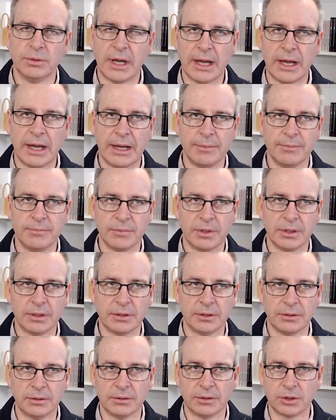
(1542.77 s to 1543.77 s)

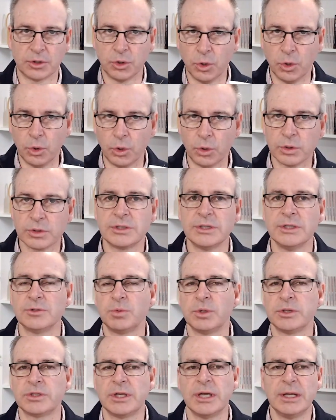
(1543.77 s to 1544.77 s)
the courts is
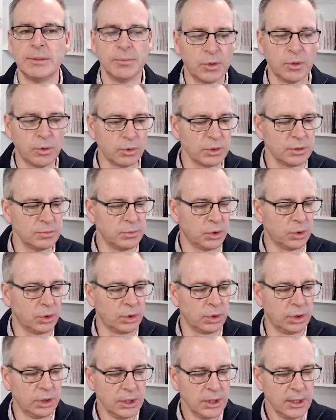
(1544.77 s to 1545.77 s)
we're seeing more and
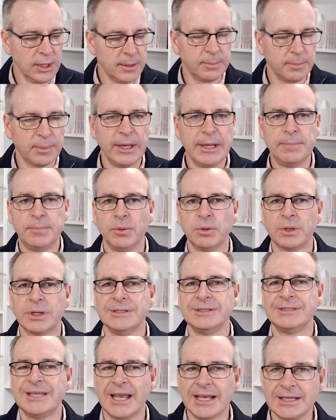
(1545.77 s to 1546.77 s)
more people
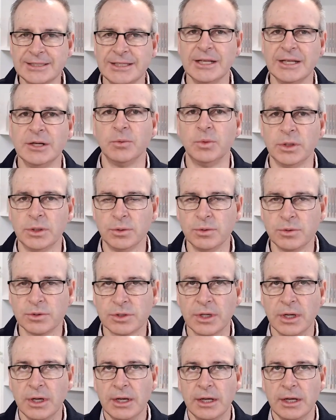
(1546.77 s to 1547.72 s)
contesting wills,